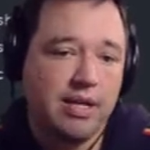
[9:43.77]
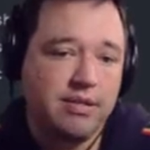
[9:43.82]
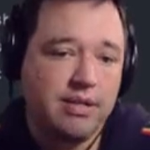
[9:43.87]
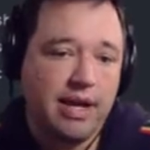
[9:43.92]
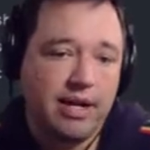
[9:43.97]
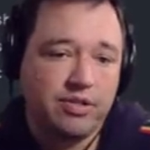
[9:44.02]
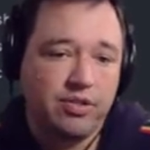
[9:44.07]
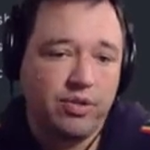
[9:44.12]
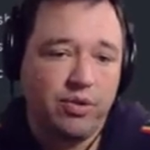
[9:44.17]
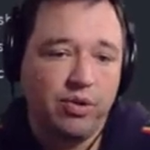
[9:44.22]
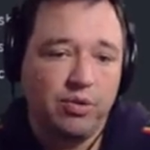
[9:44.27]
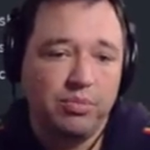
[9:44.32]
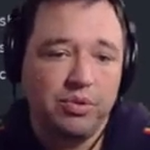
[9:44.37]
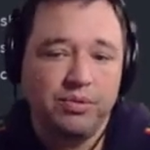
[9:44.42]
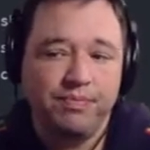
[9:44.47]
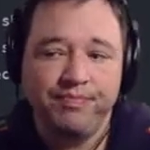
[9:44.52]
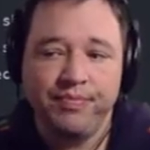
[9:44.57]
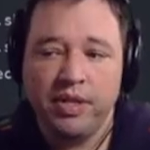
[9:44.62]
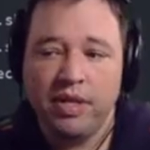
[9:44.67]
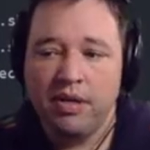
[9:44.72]
executable.
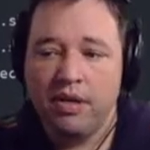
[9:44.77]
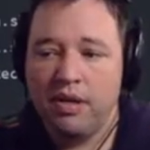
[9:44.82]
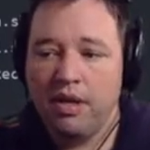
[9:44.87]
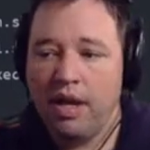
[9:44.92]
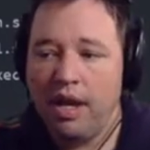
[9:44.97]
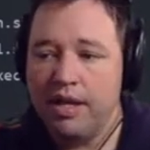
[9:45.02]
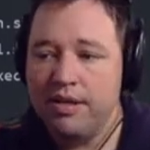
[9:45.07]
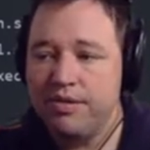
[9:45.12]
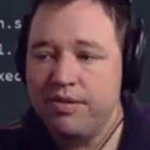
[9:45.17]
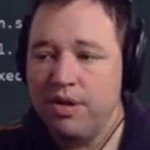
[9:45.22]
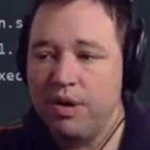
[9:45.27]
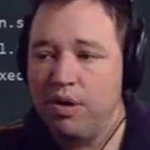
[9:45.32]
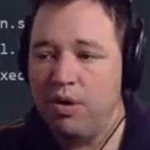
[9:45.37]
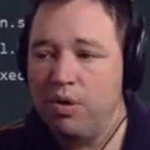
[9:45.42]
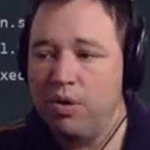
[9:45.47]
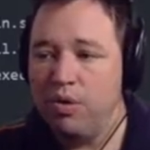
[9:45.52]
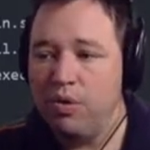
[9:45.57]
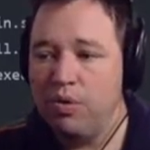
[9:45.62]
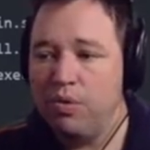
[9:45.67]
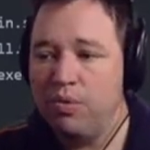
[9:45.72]
And
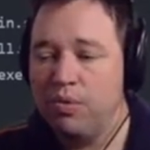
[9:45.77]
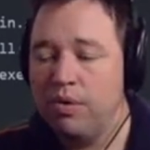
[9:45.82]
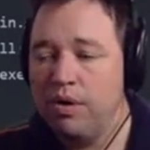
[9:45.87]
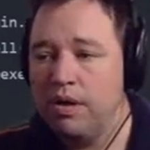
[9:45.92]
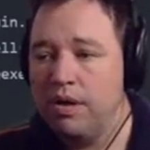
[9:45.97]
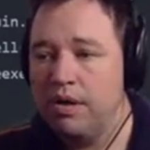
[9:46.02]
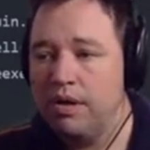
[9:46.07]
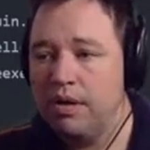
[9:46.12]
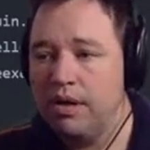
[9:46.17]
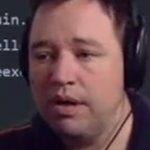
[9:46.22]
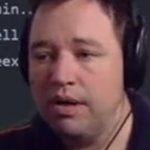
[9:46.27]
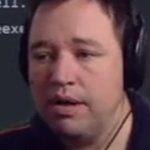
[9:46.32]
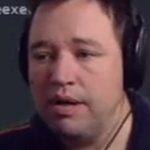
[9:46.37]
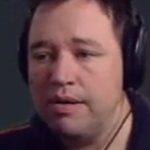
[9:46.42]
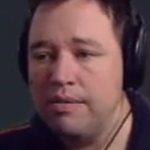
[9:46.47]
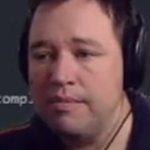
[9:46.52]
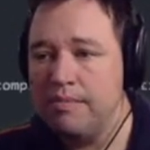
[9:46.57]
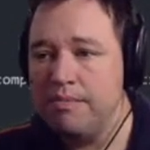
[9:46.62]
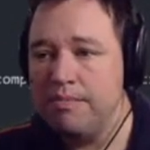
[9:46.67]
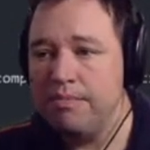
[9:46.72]
so
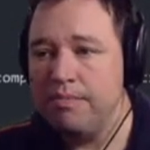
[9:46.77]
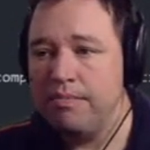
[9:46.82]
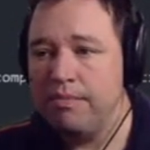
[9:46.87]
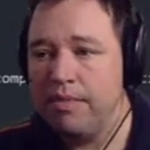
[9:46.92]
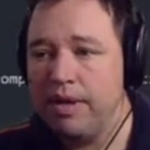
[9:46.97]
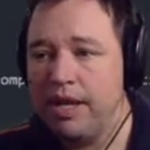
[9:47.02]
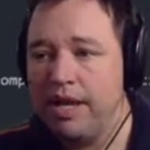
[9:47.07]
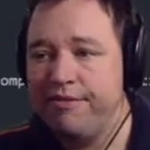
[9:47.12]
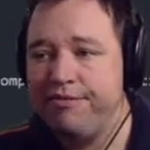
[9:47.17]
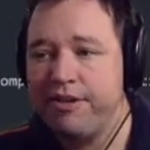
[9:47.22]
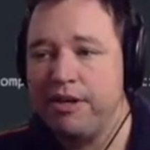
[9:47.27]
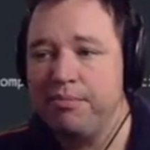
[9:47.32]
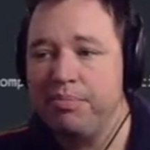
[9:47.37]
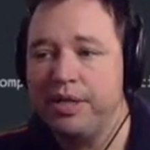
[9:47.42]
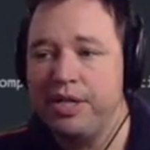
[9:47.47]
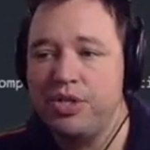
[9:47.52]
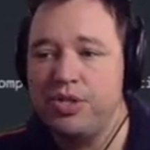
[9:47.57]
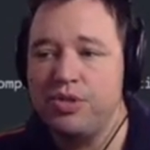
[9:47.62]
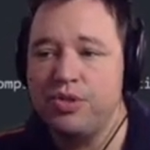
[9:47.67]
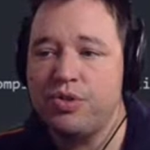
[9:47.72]
if
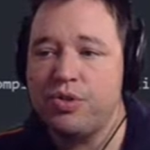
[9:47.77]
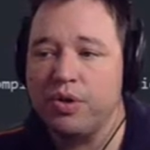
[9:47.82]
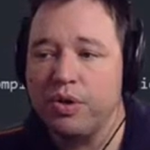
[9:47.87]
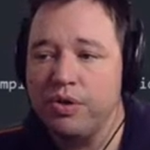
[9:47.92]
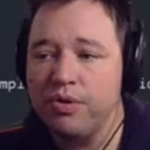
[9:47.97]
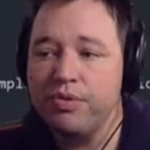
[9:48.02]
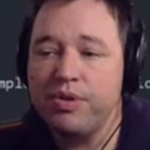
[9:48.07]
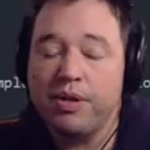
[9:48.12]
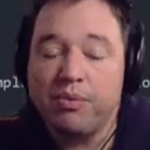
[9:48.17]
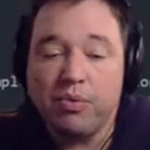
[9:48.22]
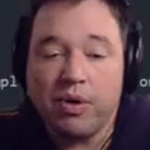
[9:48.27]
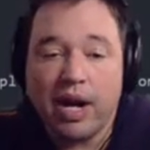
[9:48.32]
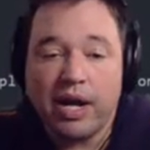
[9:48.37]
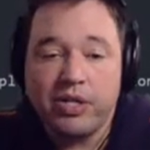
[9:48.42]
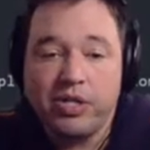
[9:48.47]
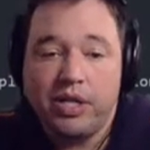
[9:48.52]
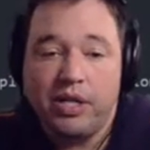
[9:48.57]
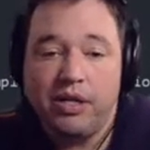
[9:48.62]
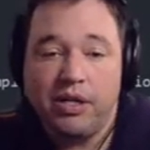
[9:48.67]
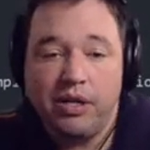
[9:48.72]
completion true, then we're
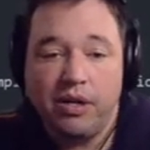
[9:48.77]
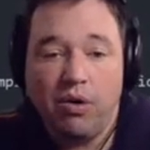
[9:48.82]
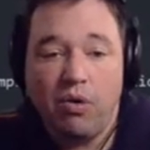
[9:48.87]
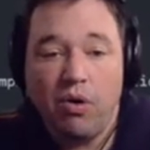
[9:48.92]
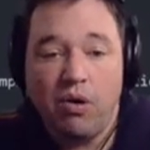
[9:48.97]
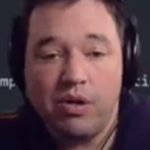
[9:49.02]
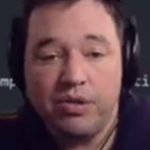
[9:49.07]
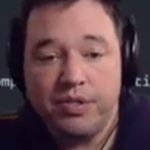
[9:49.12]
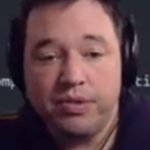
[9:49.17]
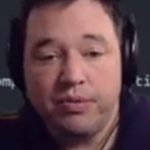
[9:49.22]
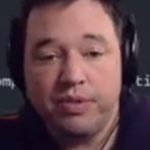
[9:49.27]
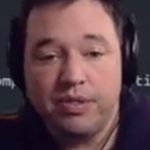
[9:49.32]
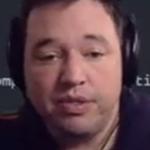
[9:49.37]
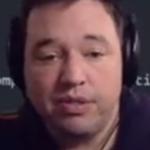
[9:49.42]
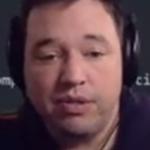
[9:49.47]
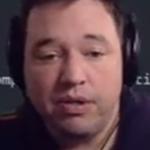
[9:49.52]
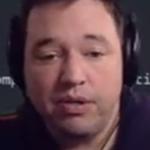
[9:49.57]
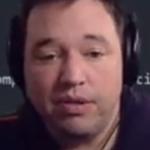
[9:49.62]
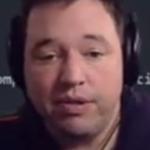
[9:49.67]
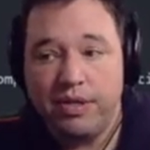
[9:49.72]
actually going to go also
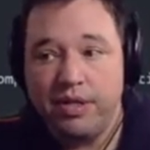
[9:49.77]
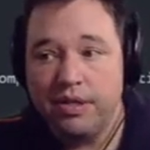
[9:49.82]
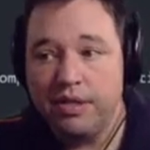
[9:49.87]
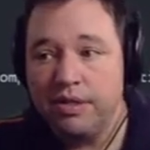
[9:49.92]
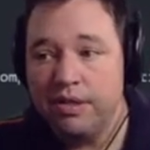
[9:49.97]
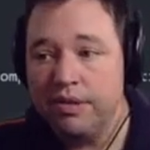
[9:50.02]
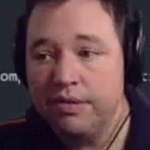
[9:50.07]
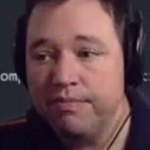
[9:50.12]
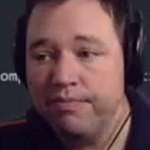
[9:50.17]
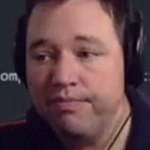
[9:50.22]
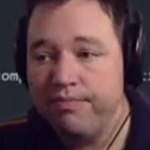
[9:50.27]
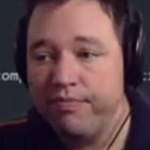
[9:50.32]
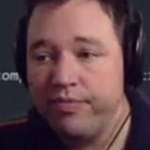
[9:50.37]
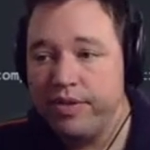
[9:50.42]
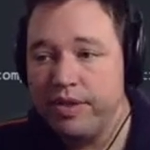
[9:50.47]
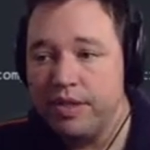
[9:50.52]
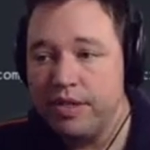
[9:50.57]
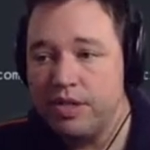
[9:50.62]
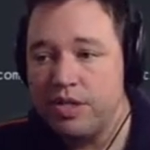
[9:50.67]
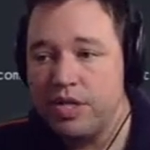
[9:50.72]
install the
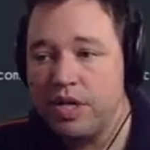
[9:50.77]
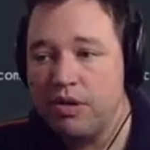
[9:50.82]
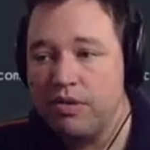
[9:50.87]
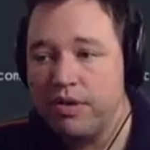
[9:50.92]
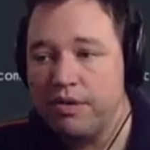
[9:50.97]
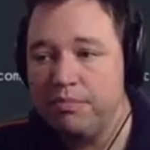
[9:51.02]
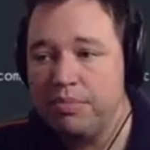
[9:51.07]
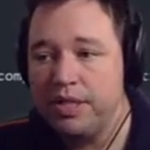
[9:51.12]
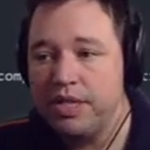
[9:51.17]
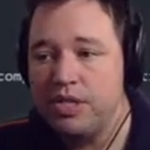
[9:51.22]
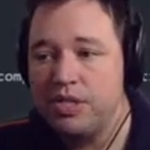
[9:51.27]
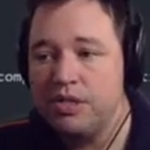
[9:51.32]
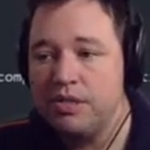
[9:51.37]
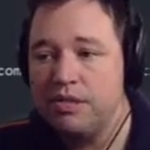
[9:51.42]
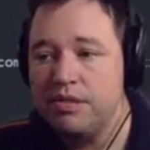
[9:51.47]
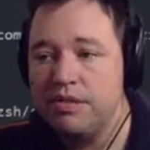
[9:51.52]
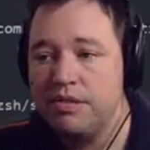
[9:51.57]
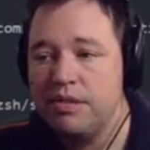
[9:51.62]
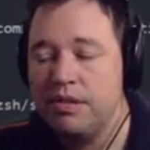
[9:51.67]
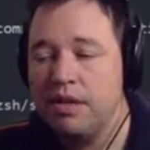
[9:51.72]
shell
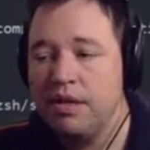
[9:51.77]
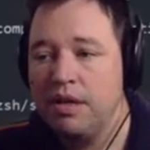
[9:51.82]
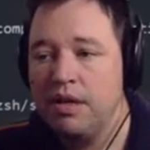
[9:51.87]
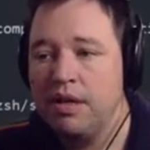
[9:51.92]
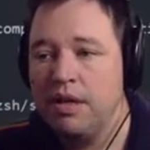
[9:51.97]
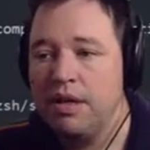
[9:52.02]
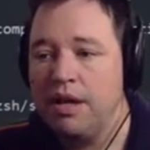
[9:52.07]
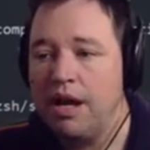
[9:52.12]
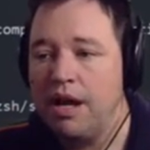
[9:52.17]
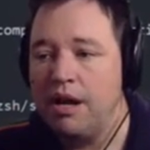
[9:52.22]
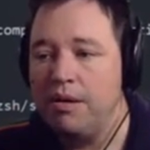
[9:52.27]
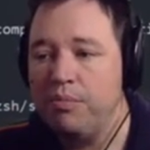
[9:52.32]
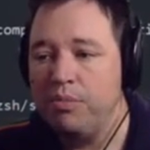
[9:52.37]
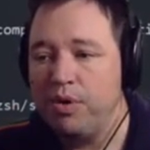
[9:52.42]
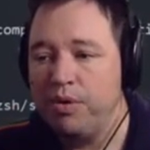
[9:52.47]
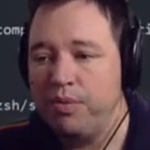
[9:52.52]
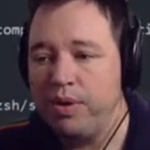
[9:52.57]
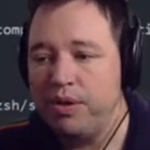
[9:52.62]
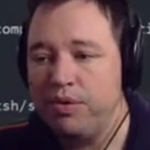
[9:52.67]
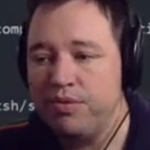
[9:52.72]
completions.
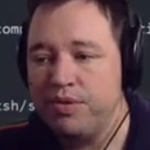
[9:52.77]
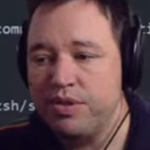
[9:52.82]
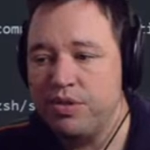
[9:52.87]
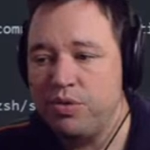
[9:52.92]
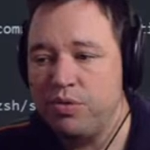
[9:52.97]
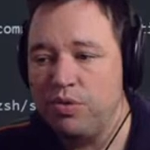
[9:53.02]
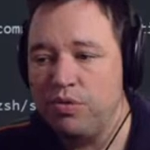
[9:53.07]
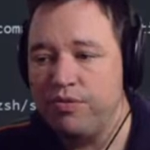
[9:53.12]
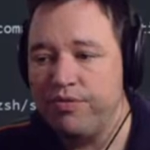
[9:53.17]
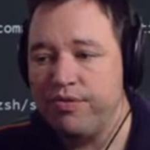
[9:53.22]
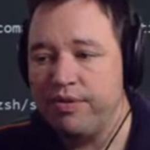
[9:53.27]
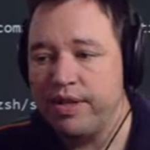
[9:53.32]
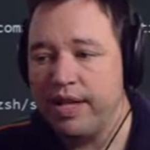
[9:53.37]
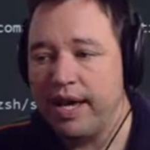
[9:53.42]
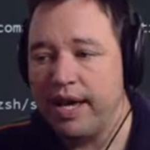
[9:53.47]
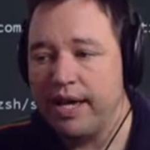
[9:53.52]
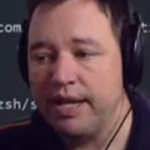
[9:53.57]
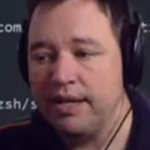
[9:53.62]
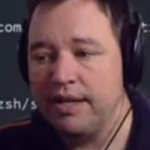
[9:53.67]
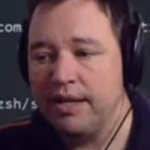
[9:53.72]
We use the tool for
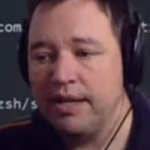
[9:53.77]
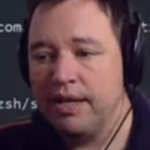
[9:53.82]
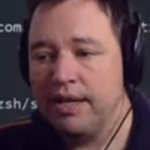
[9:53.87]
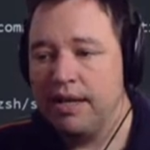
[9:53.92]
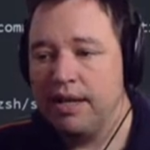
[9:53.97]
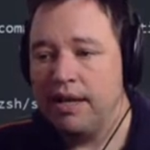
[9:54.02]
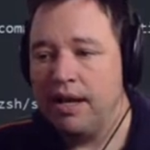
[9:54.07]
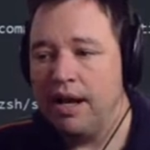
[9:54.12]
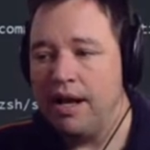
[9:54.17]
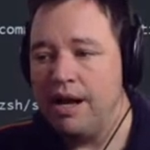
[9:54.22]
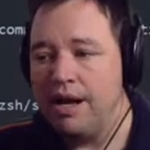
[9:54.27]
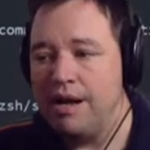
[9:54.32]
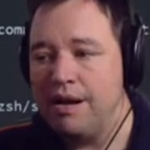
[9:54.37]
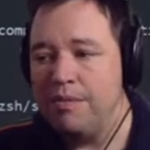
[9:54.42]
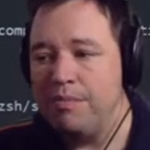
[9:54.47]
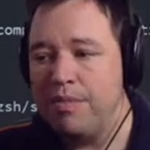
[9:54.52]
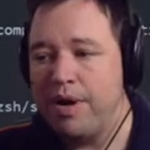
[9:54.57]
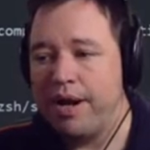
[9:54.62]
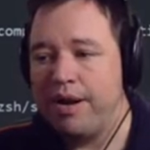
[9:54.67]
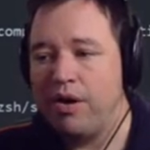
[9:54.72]
that.
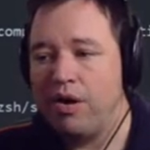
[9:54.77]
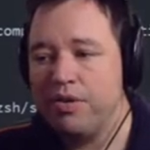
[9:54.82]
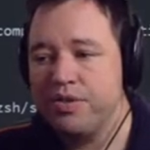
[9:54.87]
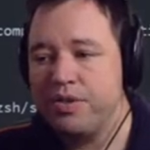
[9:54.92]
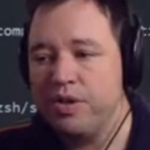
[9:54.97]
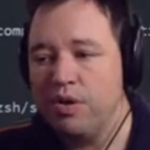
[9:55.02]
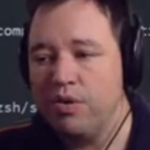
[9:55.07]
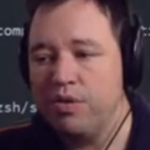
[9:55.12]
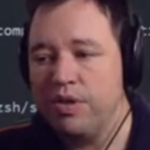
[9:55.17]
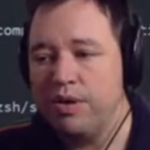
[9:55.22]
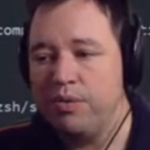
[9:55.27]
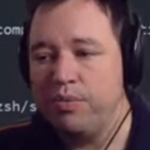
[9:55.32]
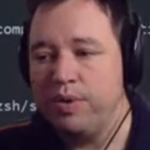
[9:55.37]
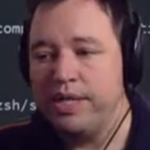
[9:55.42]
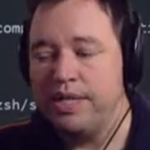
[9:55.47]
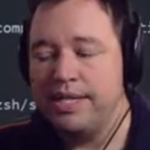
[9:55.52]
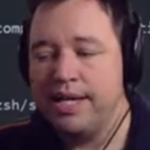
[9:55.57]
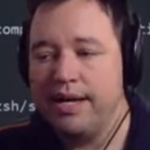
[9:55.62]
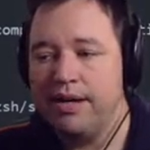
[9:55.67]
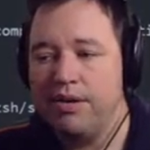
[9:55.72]
And also that
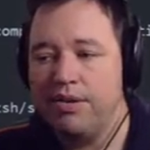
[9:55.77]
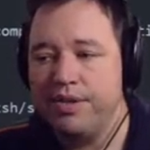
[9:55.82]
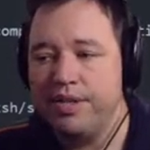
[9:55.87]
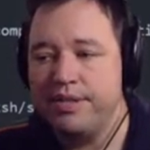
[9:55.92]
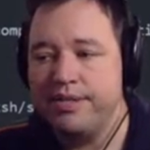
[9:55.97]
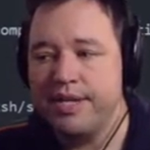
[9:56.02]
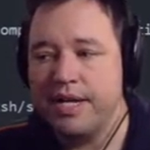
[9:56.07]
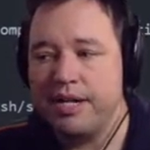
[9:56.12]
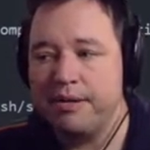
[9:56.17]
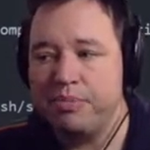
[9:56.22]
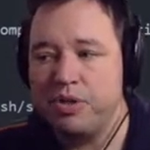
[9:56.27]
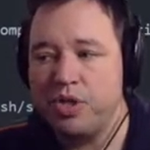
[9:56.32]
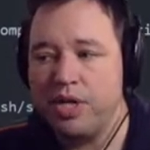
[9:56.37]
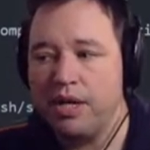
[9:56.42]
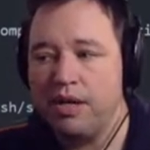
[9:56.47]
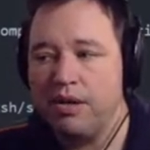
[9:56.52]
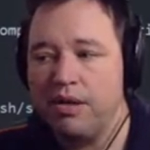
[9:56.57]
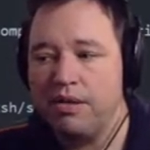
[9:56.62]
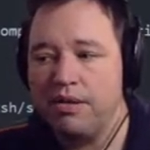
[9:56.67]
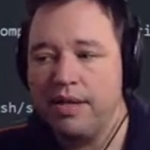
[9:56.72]
we tell the setup
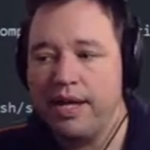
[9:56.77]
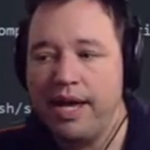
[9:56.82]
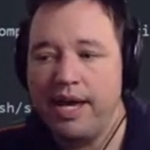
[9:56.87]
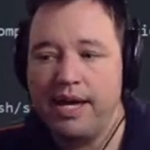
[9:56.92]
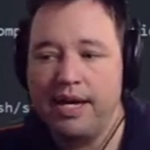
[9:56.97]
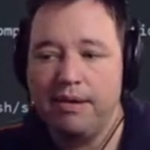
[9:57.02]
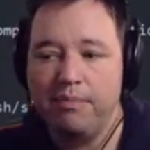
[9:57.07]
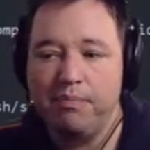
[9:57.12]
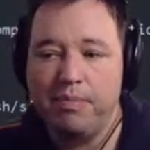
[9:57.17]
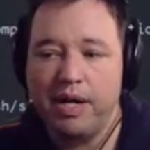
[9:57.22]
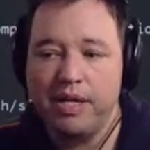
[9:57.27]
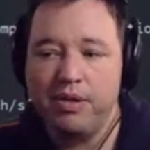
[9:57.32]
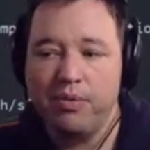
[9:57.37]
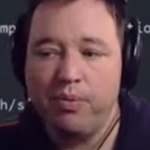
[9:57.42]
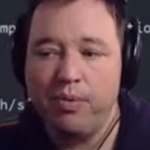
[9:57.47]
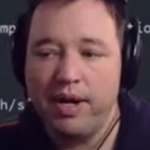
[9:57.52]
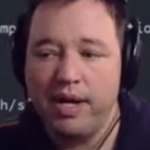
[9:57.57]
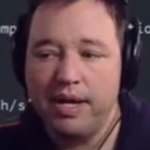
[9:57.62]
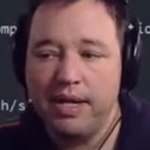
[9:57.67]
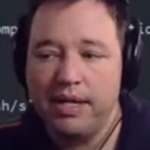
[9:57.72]
shell, hey, by the
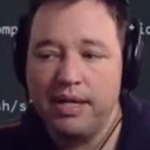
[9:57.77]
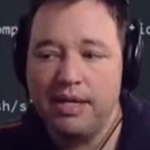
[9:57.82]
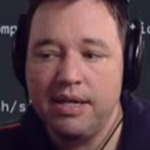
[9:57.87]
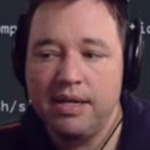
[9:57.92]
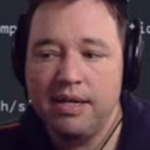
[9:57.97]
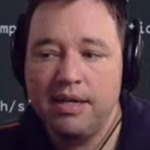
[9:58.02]
way,